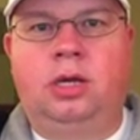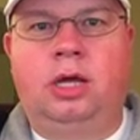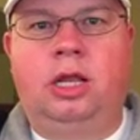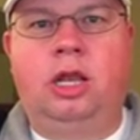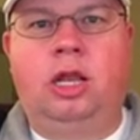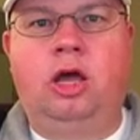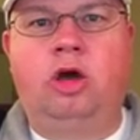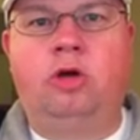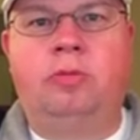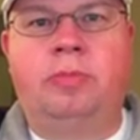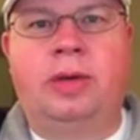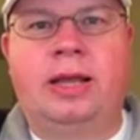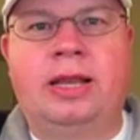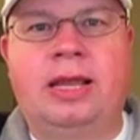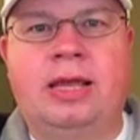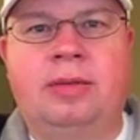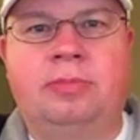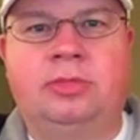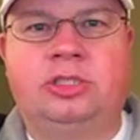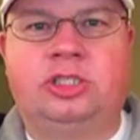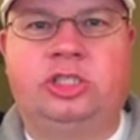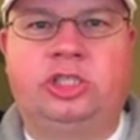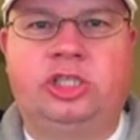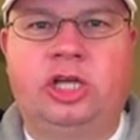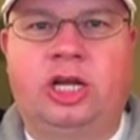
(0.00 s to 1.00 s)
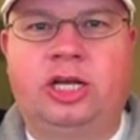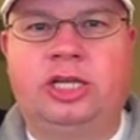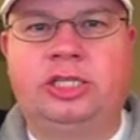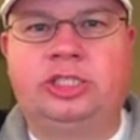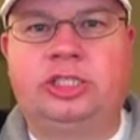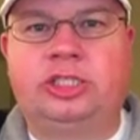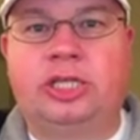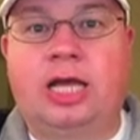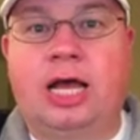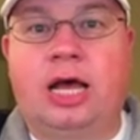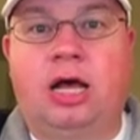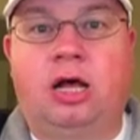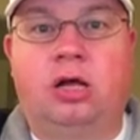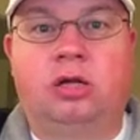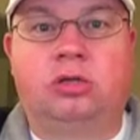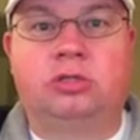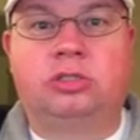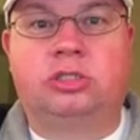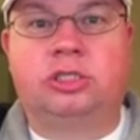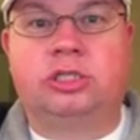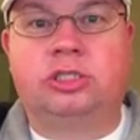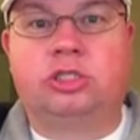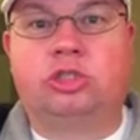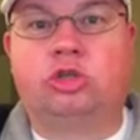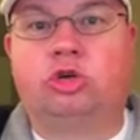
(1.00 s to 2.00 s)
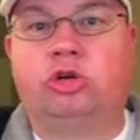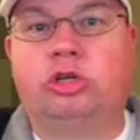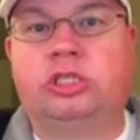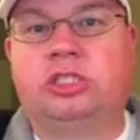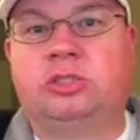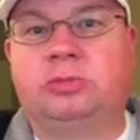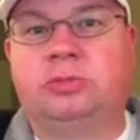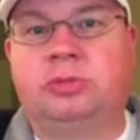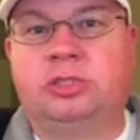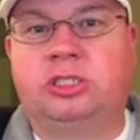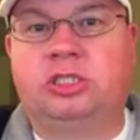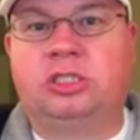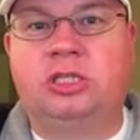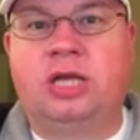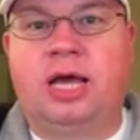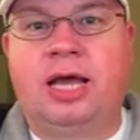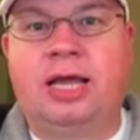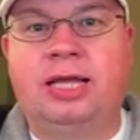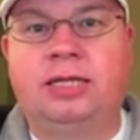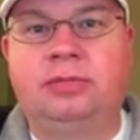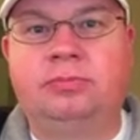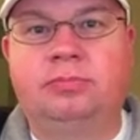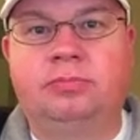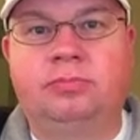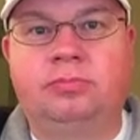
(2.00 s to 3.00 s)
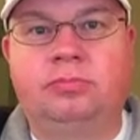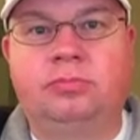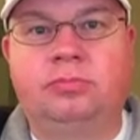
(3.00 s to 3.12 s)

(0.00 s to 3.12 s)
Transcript: Hello, my name is Johnny Giles. It's Christmas night,